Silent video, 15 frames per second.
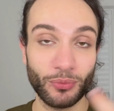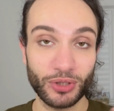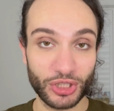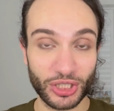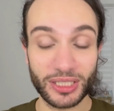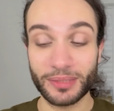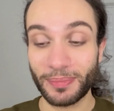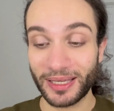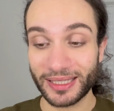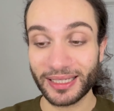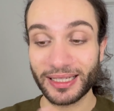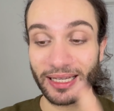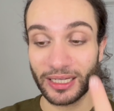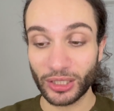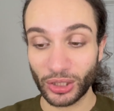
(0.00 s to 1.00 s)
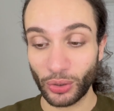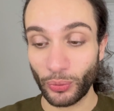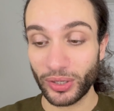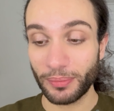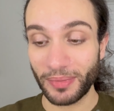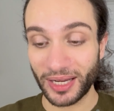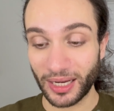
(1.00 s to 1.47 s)
which is basically a
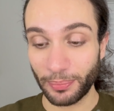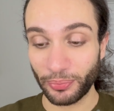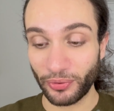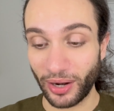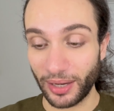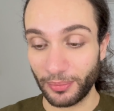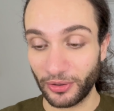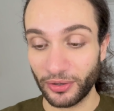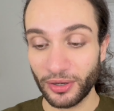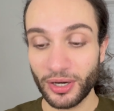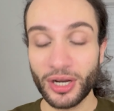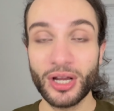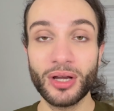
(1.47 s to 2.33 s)
glowing makeup primer,